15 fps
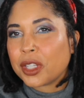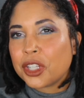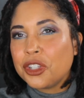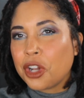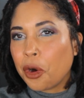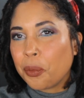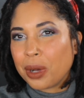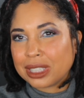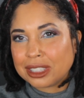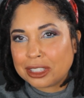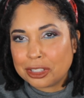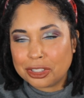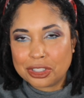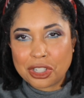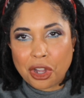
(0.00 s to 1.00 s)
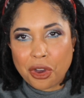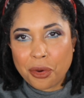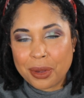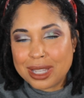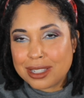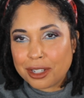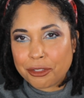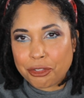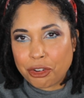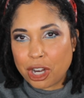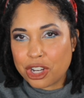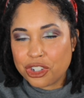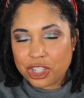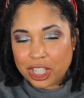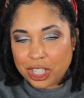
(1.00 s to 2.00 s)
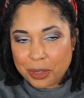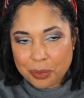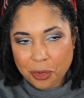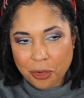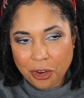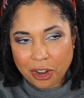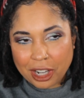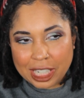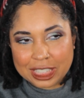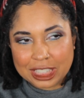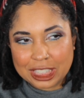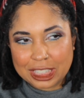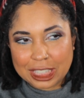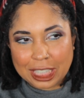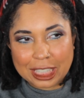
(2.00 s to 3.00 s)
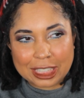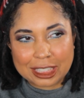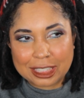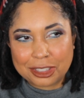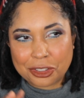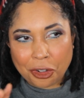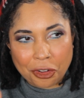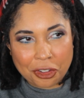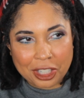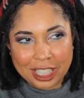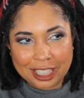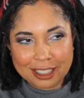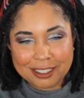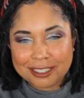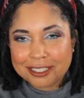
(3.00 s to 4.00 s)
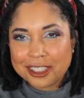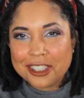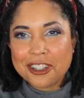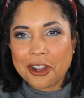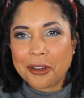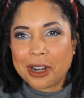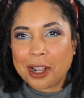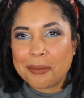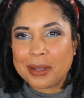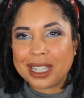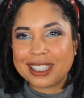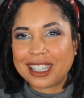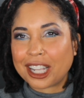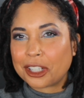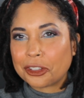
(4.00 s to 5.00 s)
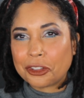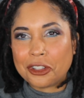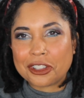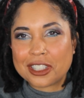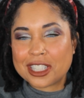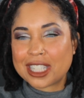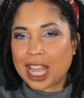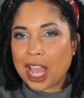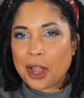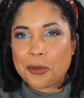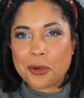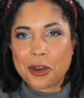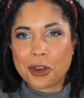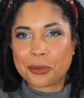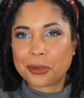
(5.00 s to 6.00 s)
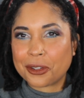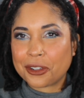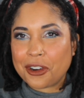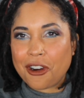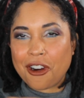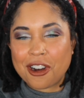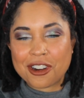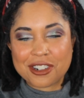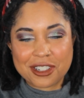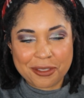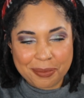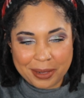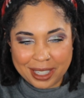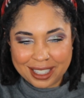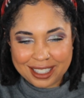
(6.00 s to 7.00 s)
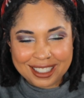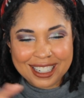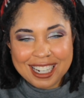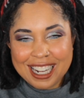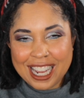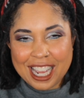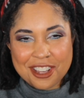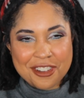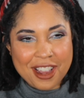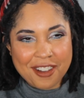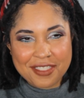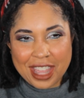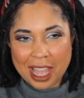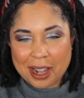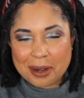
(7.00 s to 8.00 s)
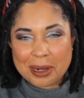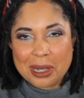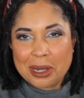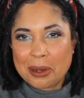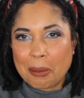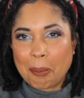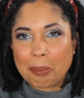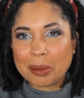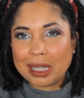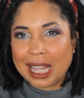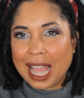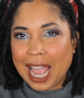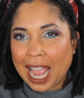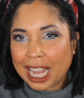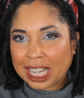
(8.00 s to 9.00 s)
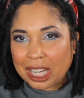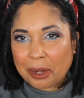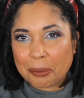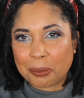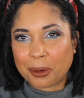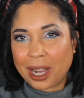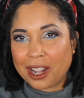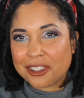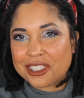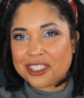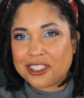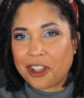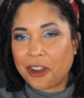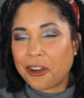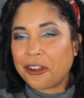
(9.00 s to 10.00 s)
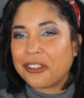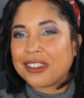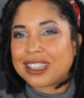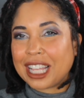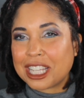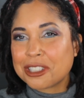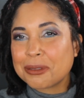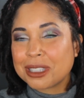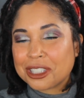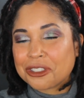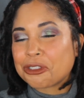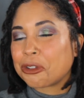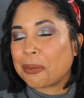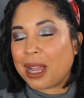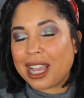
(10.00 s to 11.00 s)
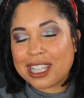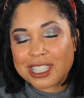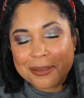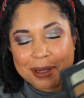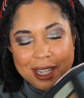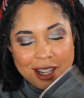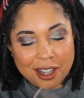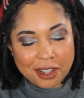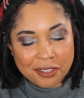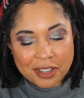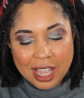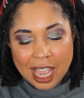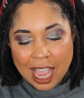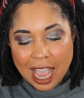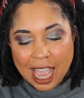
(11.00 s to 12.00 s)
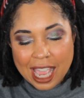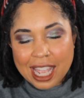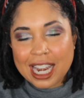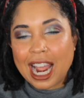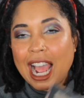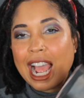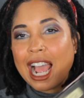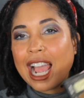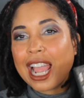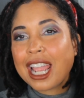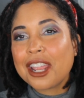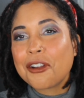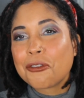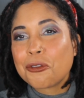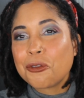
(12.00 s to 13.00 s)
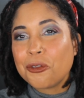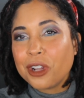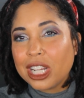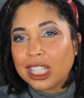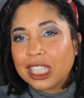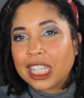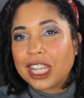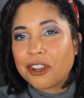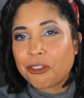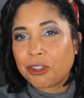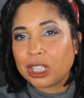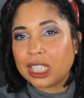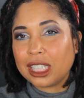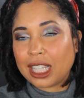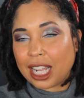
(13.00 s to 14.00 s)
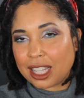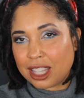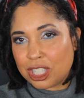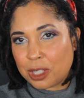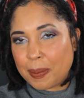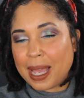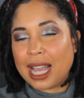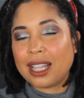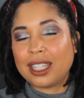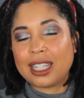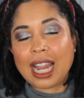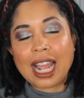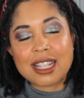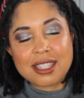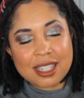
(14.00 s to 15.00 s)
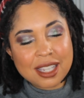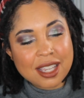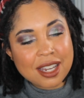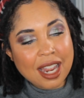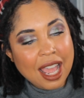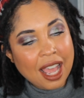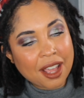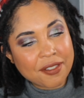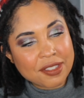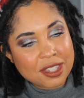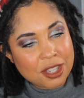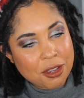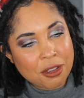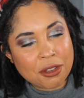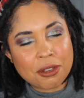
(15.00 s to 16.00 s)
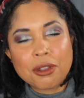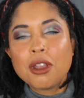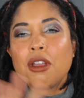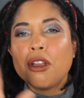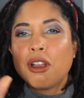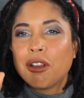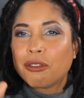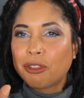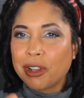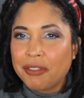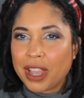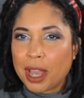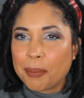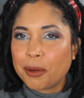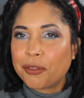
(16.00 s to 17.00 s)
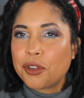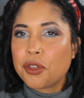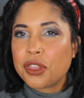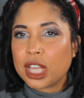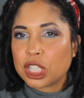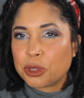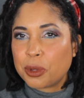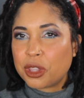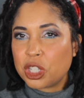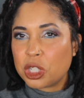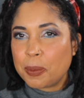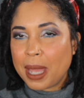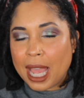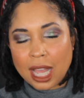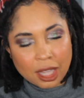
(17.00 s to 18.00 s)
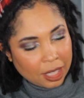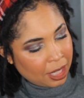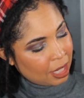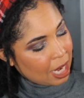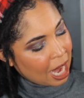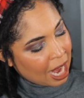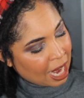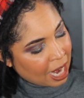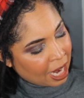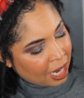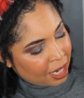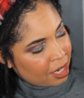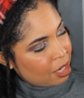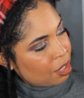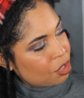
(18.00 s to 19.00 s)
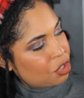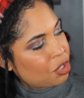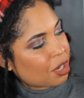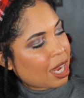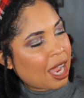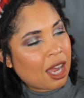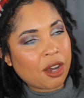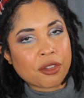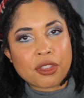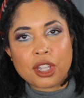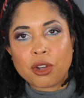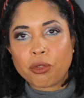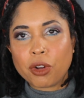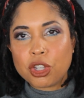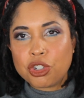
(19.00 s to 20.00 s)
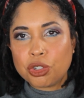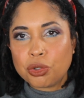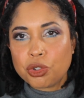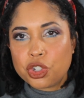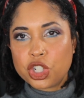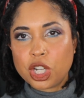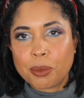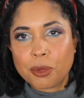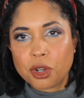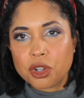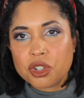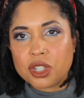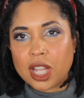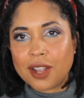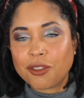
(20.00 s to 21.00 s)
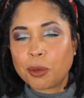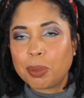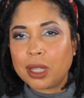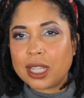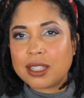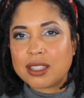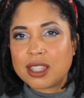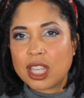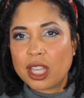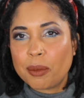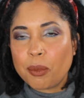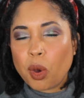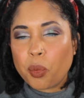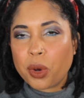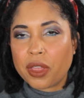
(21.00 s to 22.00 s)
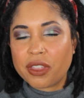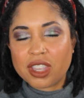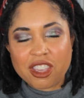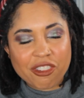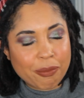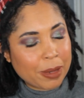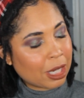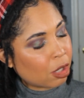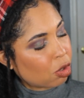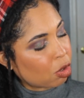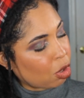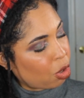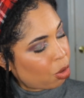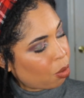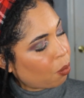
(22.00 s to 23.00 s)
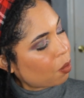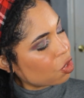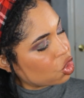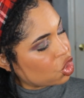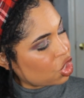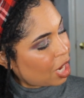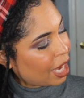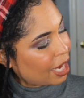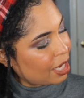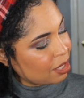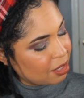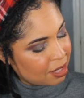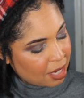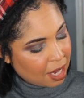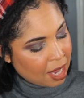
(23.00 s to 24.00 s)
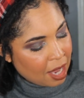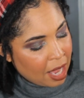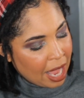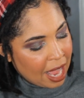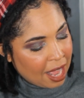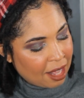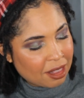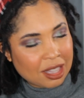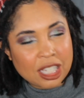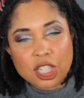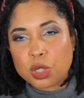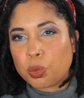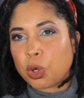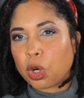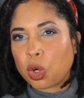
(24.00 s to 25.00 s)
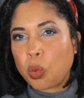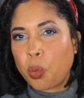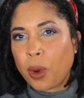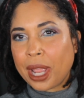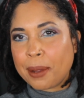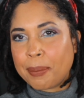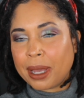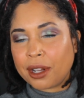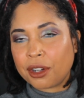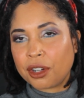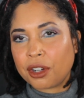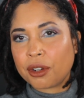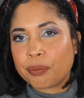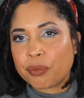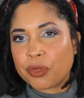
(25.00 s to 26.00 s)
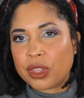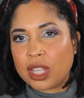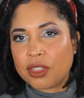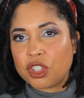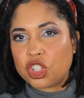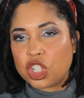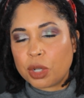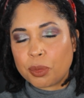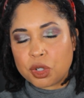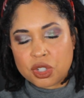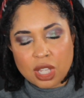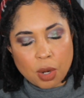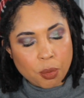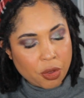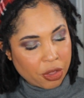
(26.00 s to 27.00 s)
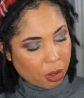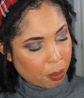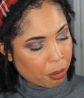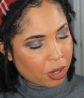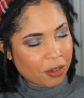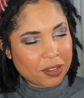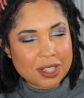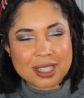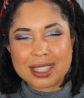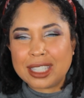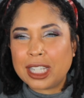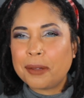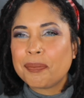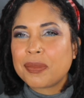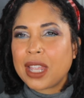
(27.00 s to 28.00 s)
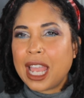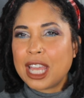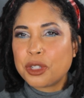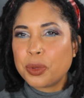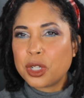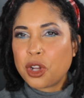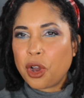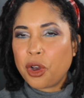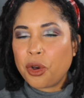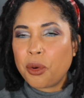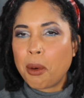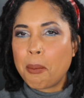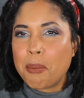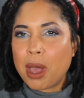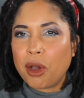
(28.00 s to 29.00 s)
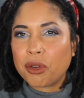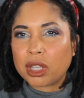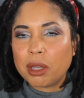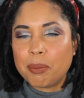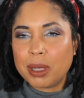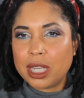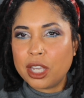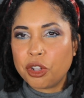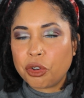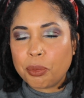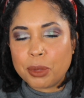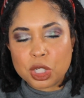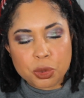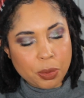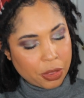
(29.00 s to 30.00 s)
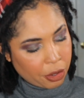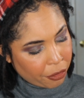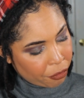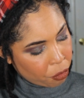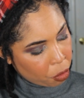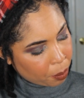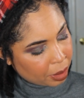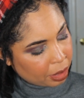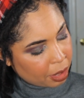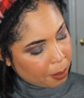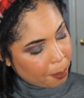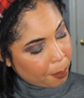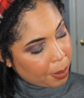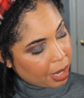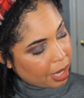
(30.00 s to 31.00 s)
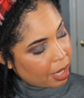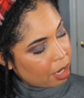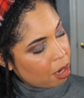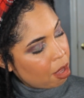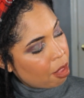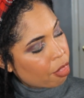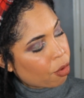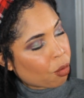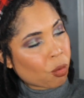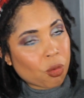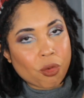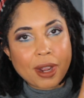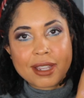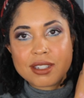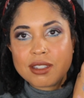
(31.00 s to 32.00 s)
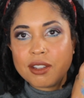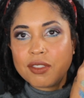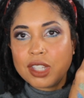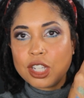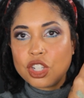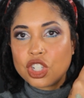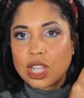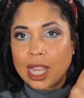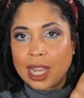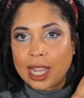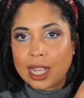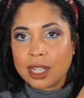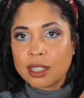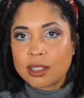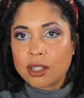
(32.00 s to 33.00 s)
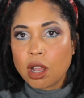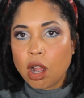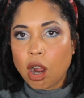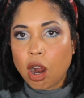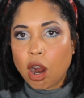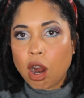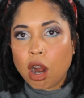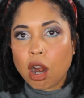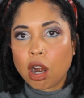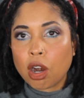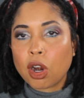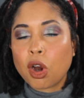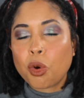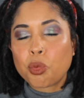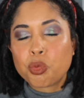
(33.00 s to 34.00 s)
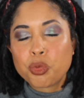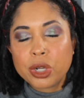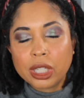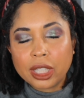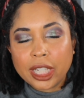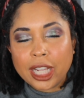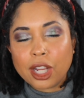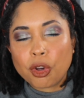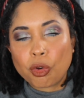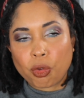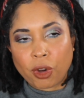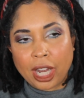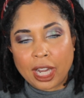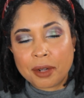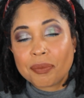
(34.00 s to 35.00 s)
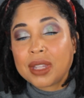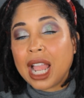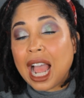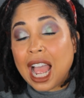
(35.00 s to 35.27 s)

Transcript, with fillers: You know, once the snow isn't fresh anymore, it's just dirty. You know what I mean? Like along the sidewalk where the cars have been and you have that black and brown snow. That's what this reminds me of. And I really, really like this palette. I did have to revamp a few things with this palette. I took out the original shimmers and replaced them with Give Me Glow shades. And these work way better than the shimmers that were there previously. As we know, melt can be hit or miss with their formula, but the rest of these shades are really great.